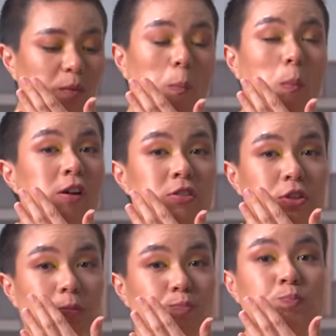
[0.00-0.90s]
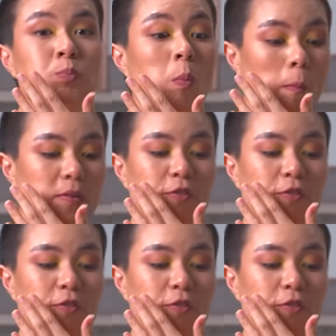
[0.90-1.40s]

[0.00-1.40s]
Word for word: but it's good. The